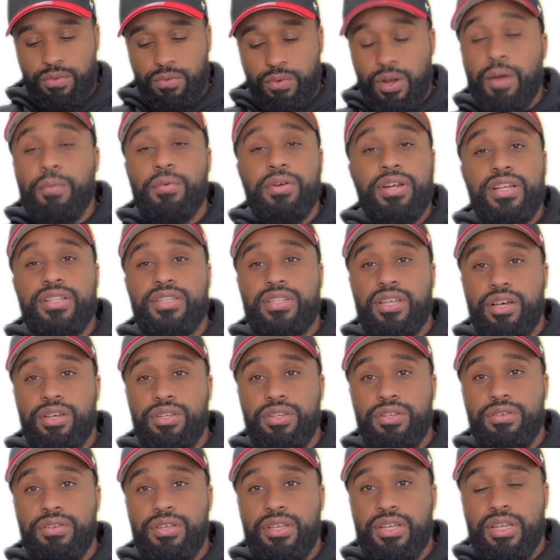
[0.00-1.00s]
What I'm going to
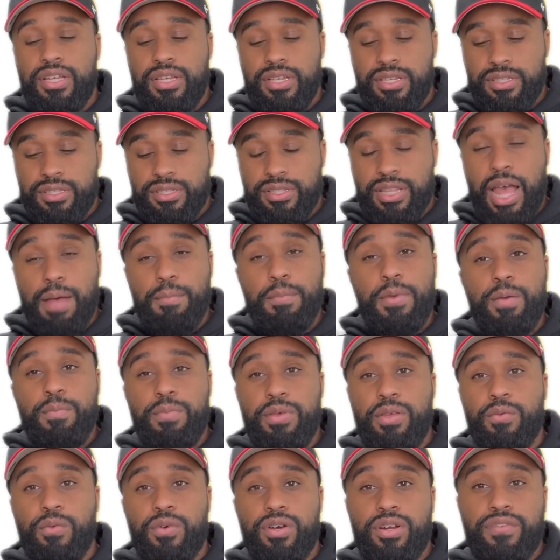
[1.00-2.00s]
tell you is that may
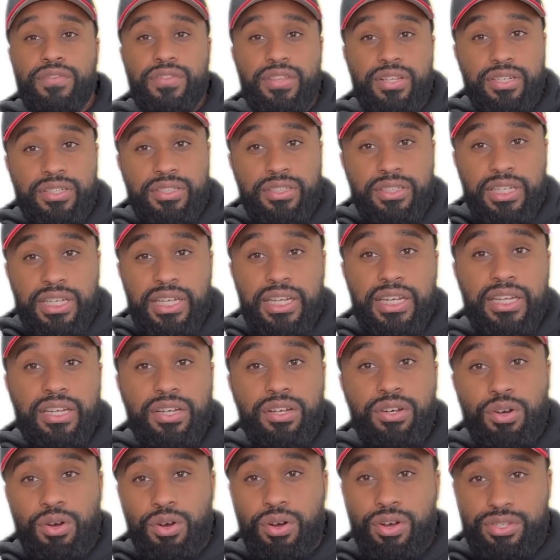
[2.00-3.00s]
be one of the
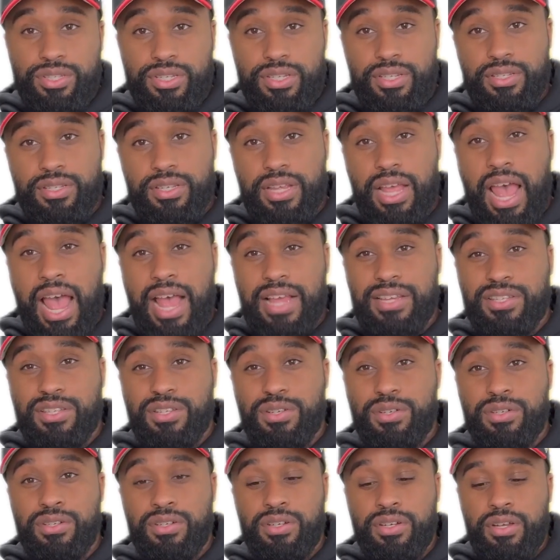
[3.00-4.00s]
leading causes as
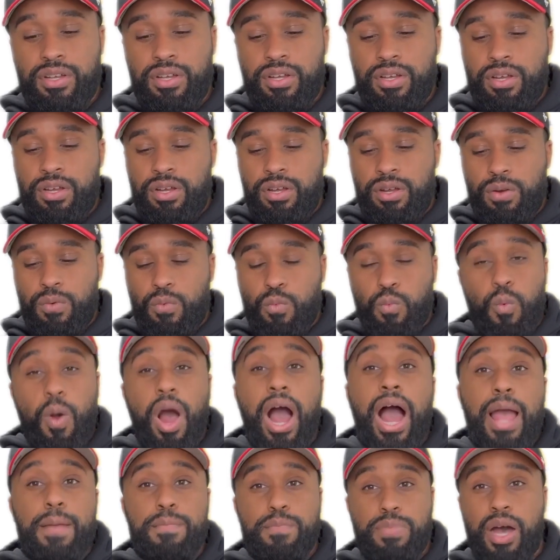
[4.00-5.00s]
to
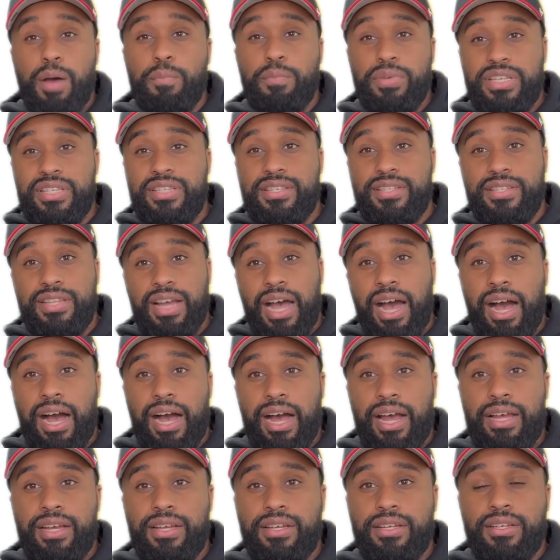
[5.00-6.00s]
why puppies
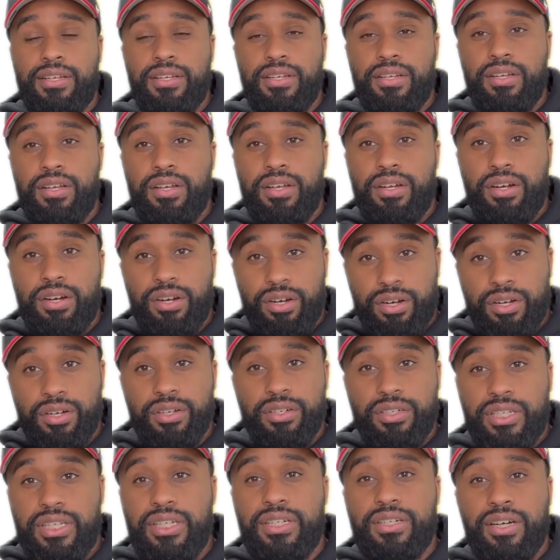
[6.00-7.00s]
die
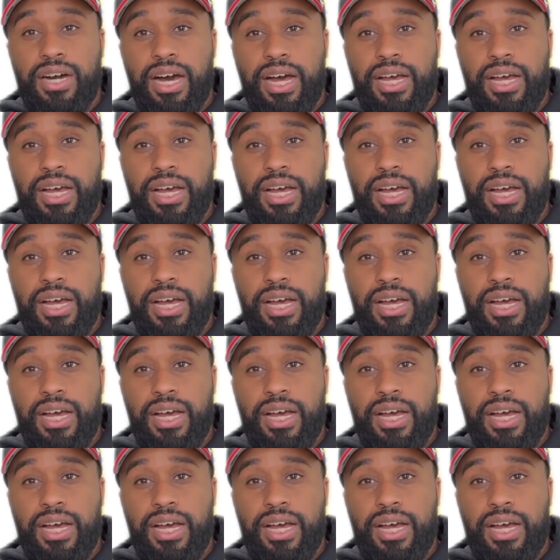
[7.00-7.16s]
early in